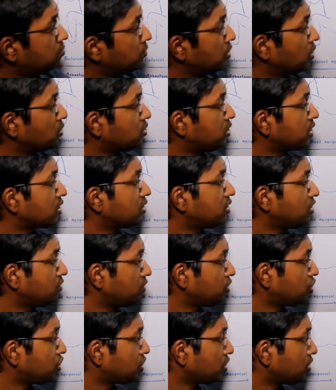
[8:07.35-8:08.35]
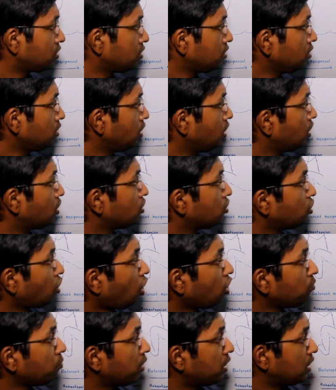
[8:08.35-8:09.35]
meiotic division,
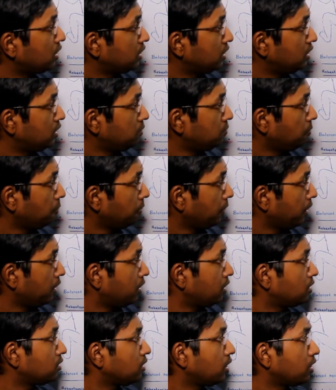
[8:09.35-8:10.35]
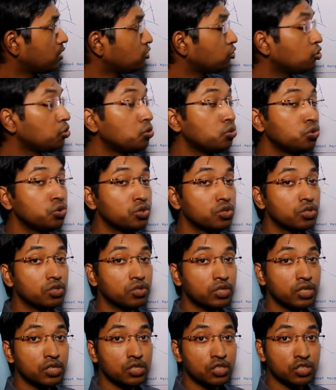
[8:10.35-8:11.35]
normally the two
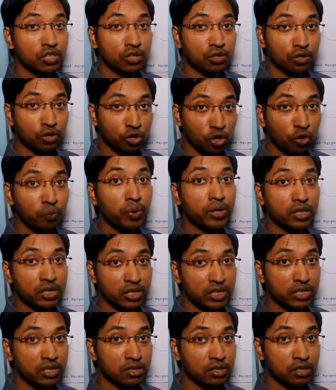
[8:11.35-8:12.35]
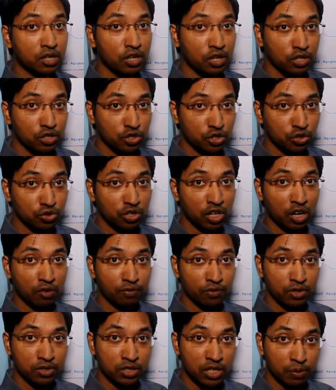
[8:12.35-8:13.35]
sister chromatids should
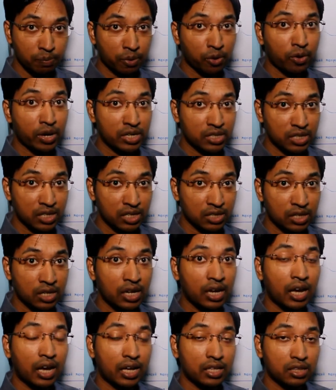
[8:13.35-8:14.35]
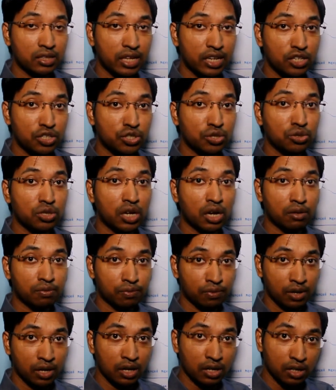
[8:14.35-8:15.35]
have separated and they should
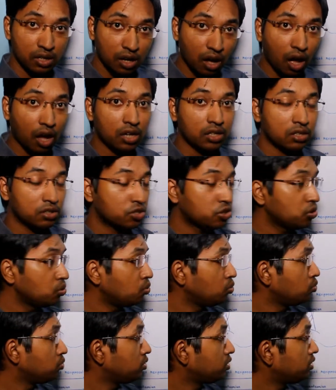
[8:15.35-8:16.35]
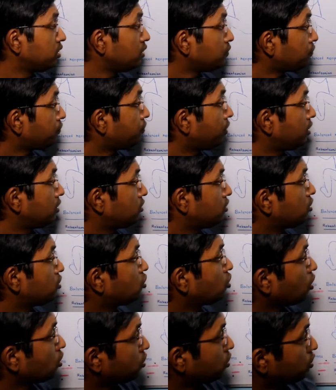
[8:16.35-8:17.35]
have gone to
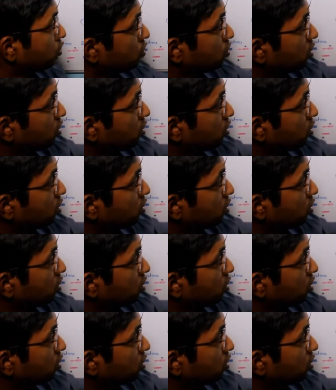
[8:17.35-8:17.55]
different daughter